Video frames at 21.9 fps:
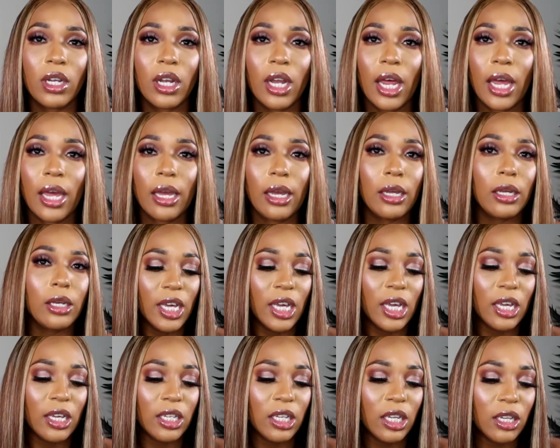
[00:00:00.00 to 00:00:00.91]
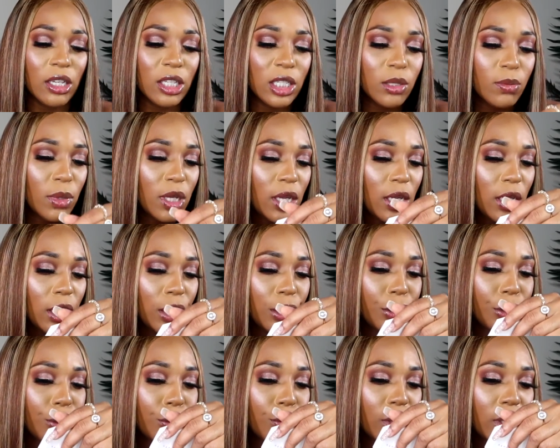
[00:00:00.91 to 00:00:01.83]
Like, it gives me
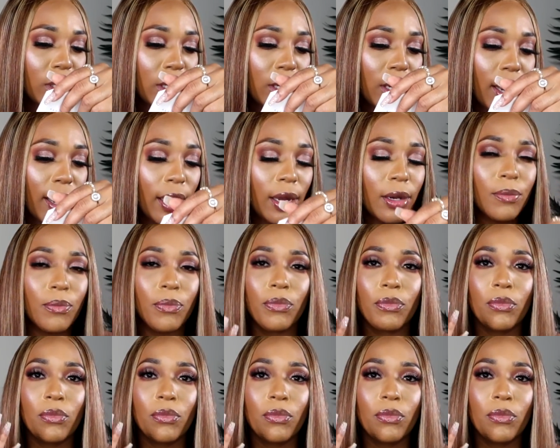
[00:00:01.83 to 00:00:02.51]
literally like